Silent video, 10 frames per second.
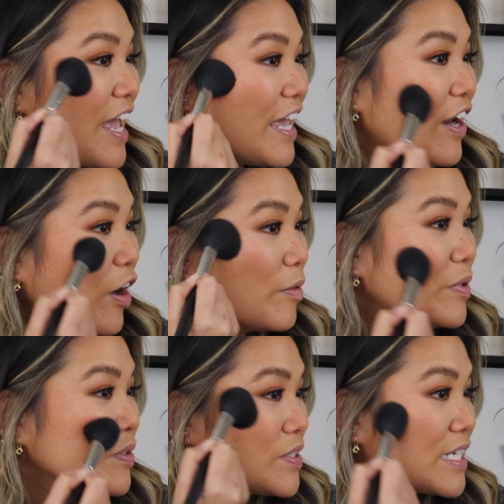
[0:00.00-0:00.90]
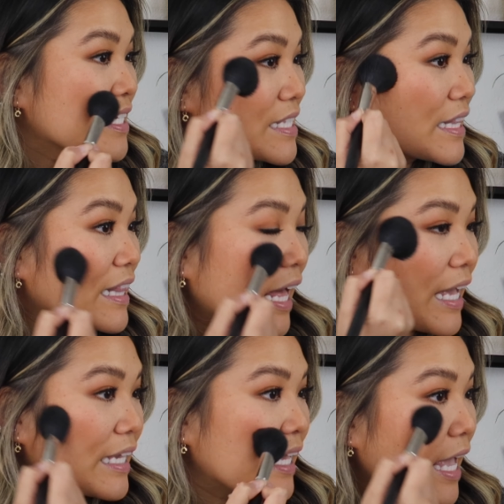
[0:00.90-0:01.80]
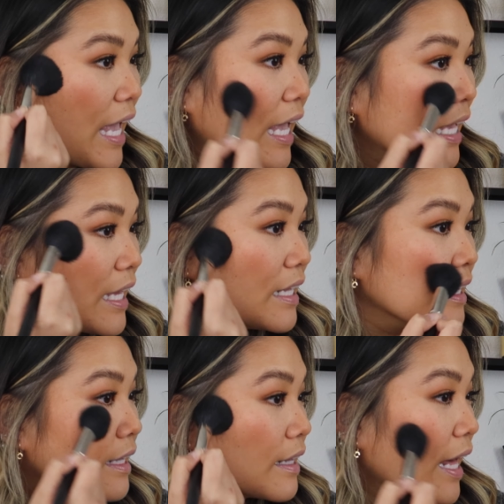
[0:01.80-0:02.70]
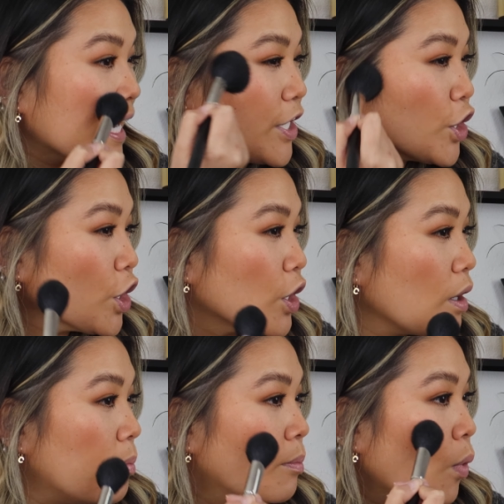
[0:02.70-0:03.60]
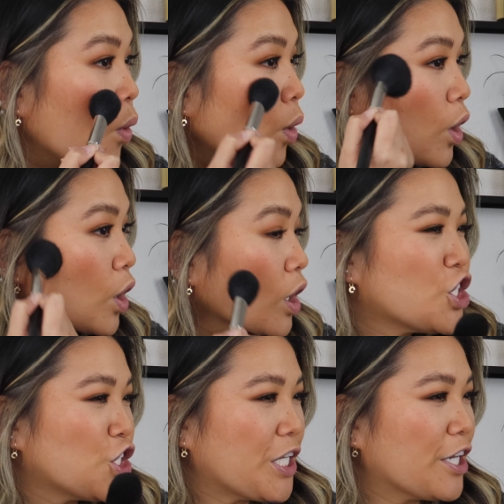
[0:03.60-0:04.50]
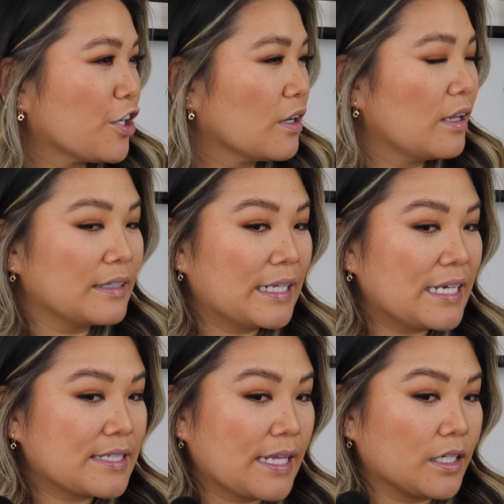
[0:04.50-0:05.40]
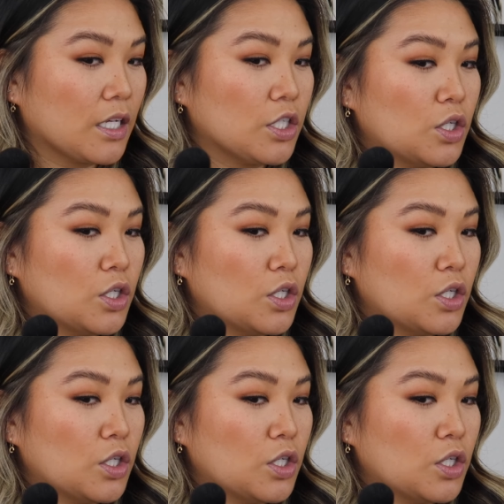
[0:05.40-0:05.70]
It almost is like a lighter, more sheer, less like